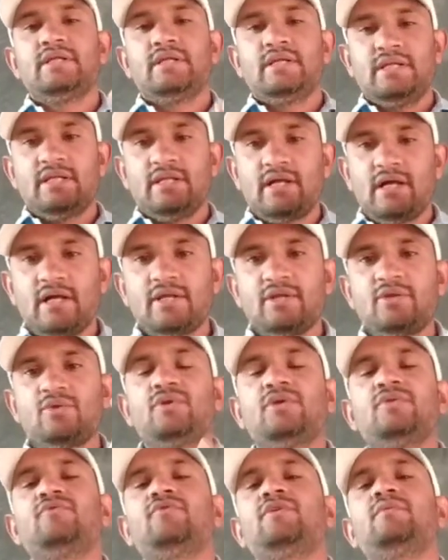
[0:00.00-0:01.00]

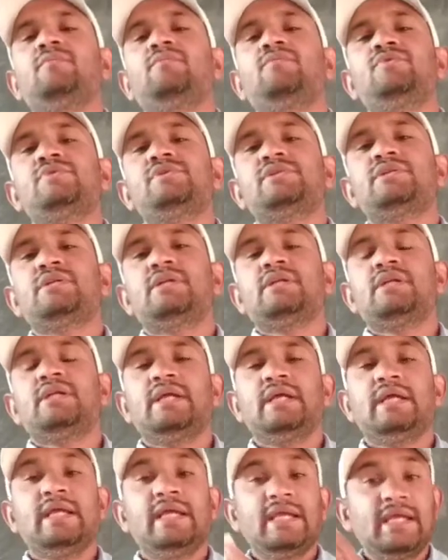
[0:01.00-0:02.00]
Non-uniform
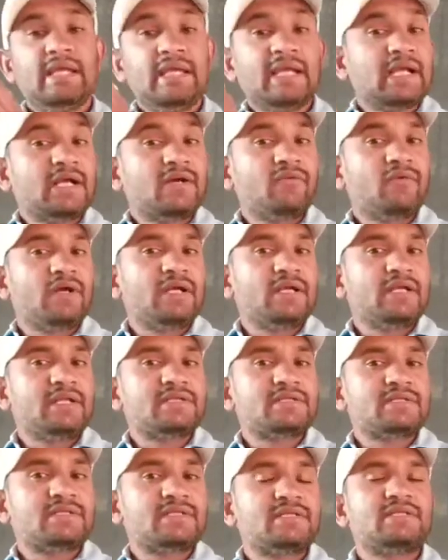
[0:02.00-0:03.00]
motion, equal
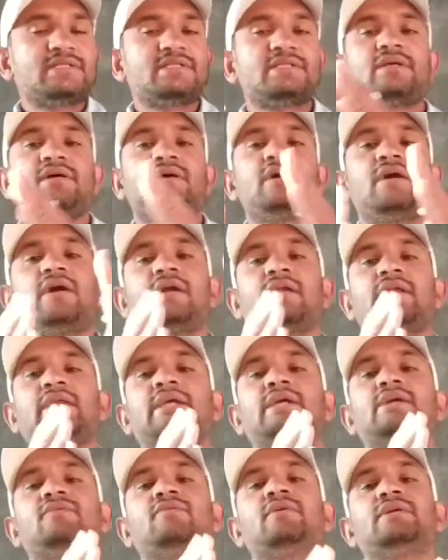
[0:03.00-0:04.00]
distance,
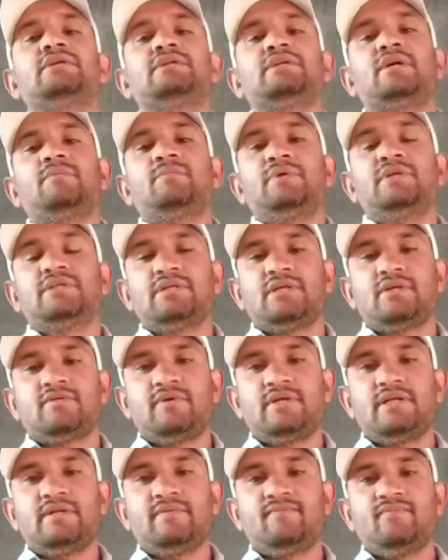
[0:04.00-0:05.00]
unequal time
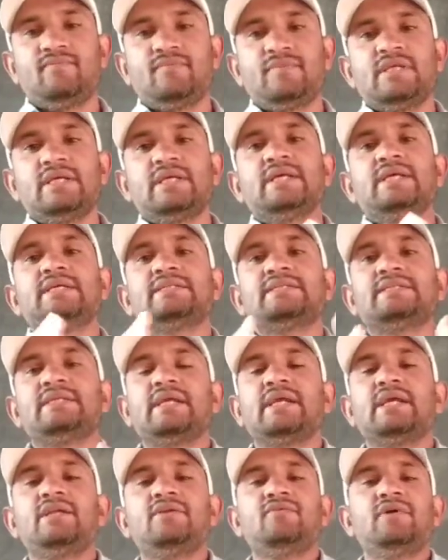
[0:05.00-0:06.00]
interval.
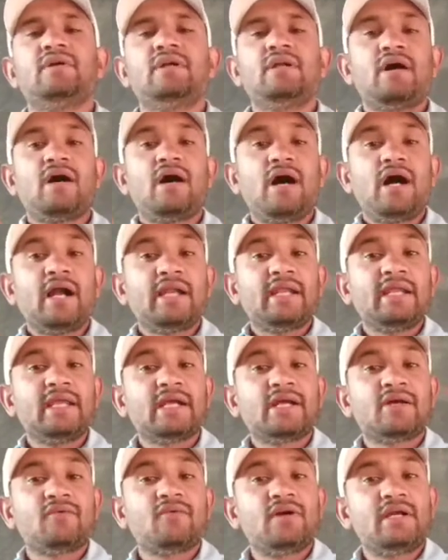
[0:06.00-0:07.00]
Second one,
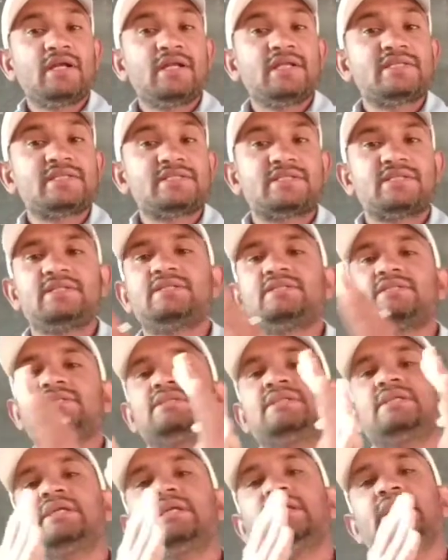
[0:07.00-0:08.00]
unequal
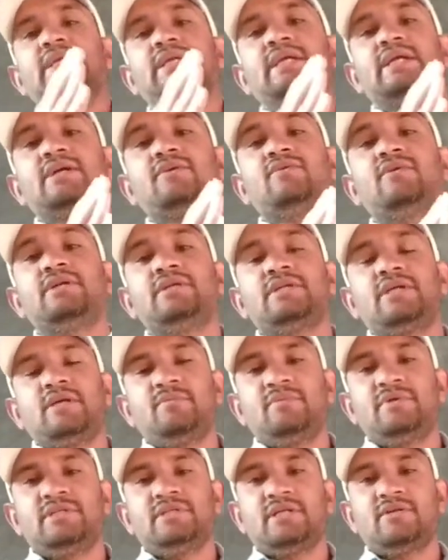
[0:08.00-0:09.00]
distance, equal
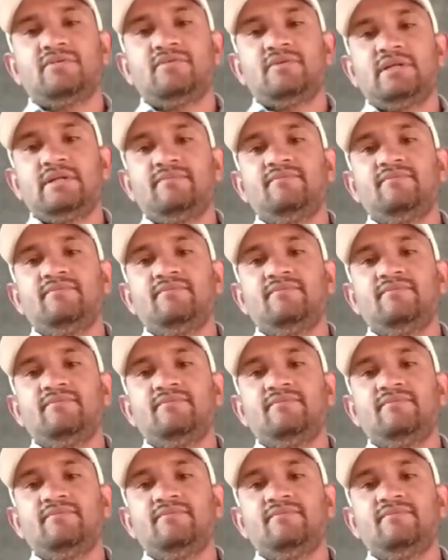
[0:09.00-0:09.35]
time interval.